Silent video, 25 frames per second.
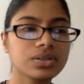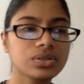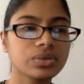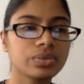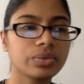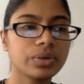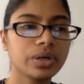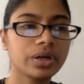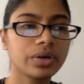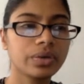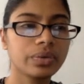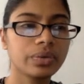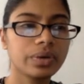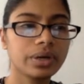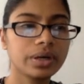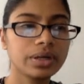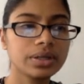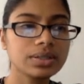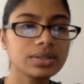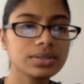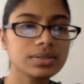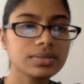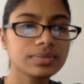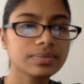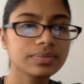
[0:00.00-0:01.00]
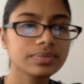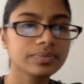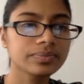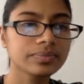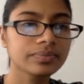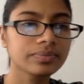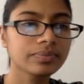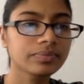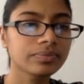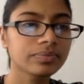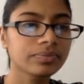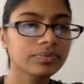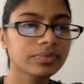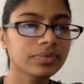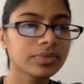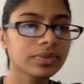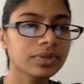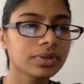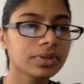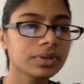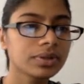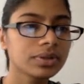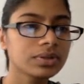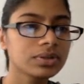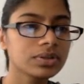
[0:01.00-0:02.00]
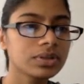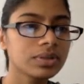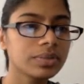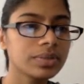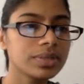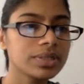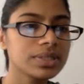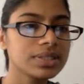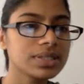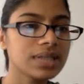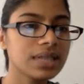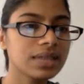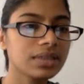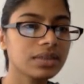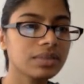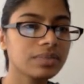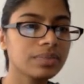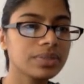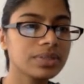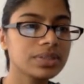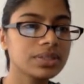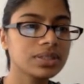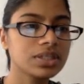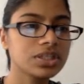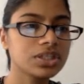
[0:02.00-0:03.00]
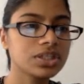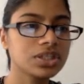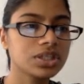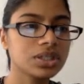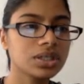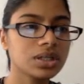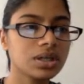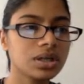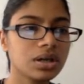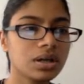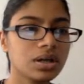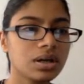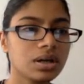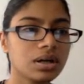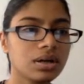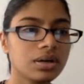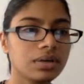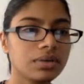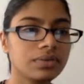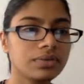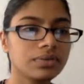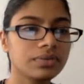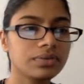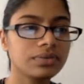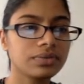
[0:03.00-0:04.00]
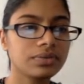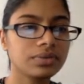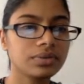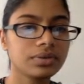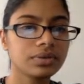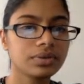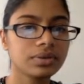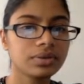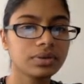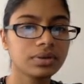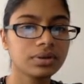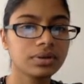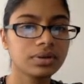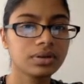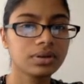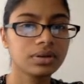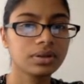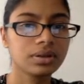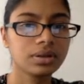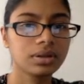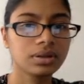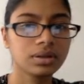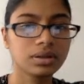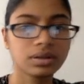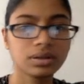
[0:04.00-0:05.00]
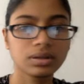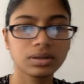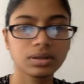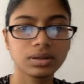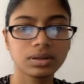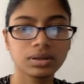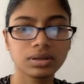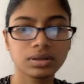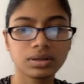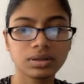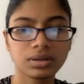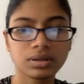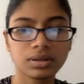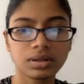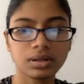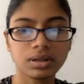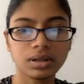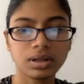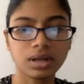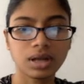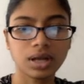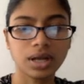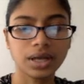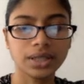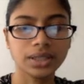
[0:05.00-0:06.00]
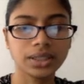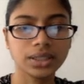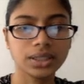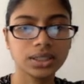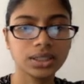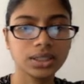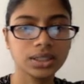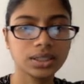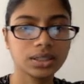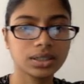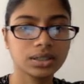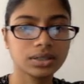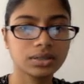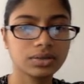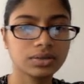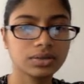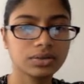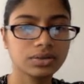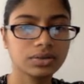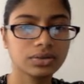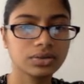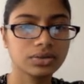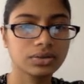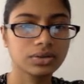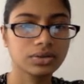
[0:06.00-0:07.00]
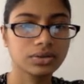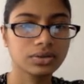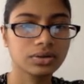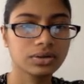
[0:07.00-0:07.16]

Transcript: back to where it was. So I'm going to set the position of the line here.